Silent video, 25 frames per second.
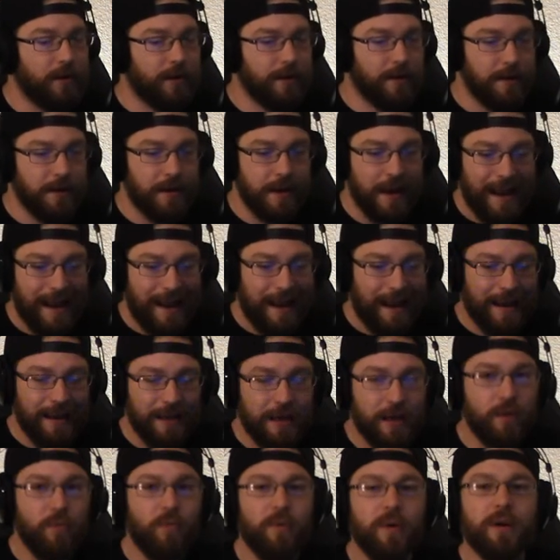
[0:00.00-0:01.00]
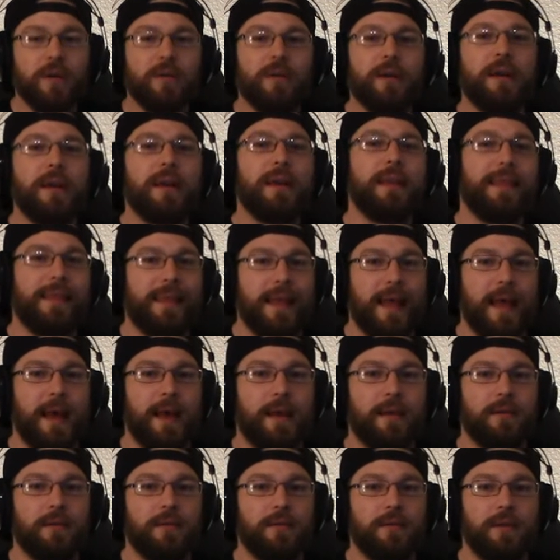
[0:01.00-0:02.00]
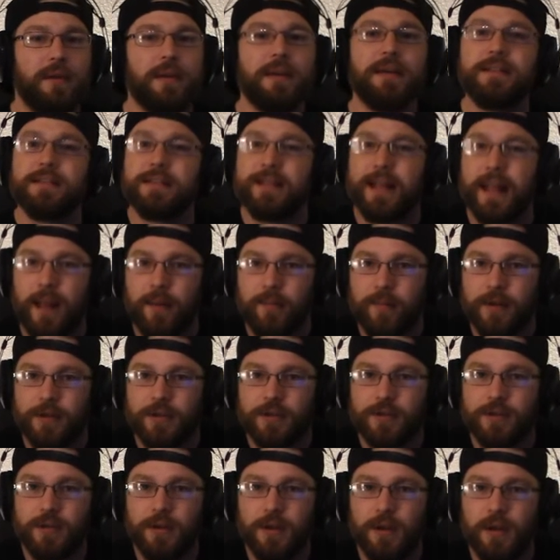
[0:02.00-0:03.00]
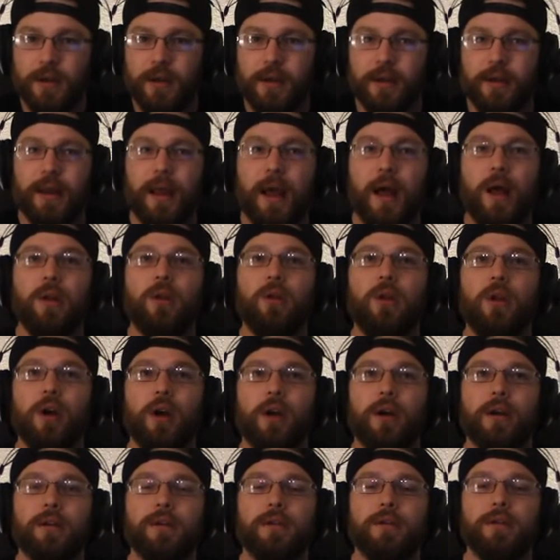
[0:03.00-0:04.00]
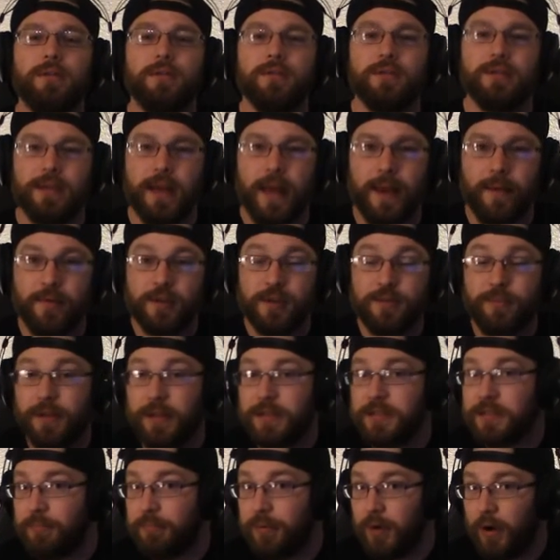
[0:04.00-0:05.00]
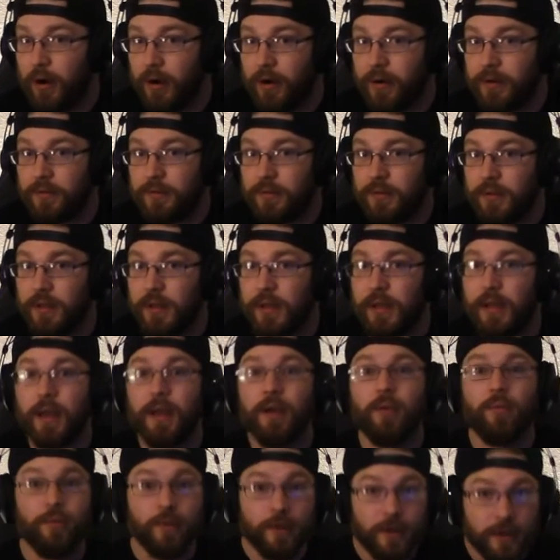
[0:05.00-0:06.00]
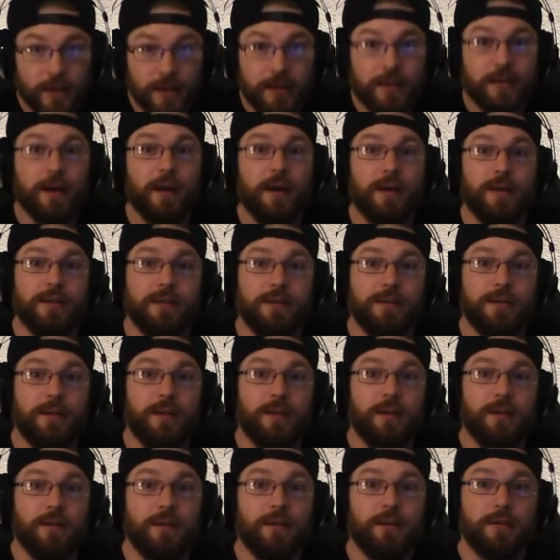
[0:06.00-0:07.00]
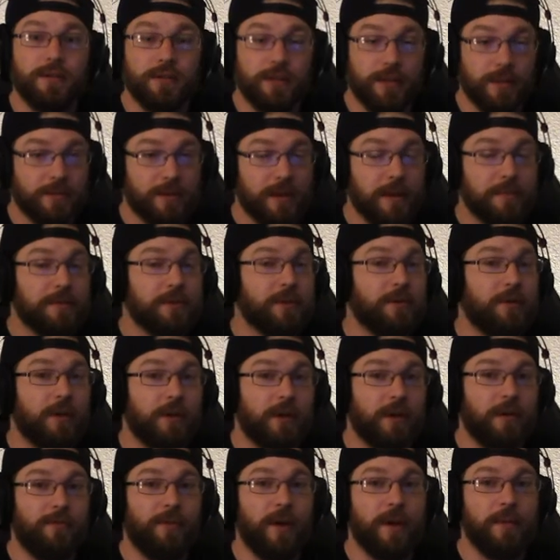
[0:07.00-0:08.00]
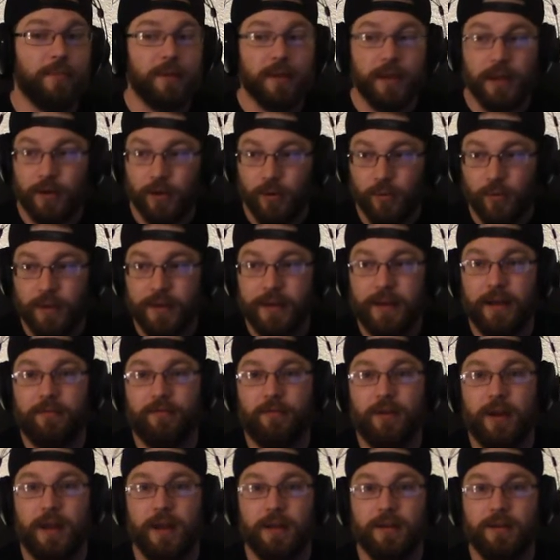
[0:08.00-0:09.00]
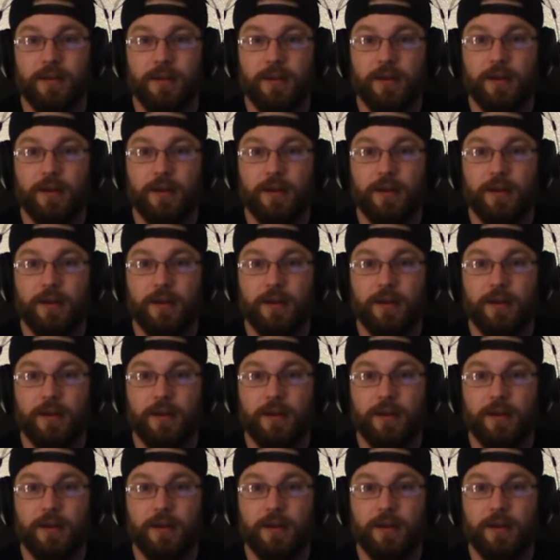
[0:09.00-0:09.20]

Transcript: Not anywhere in that is damage. Now, look, damage plays a part. It really does. Sometimes you'll look at a fight and be like, who won that fight?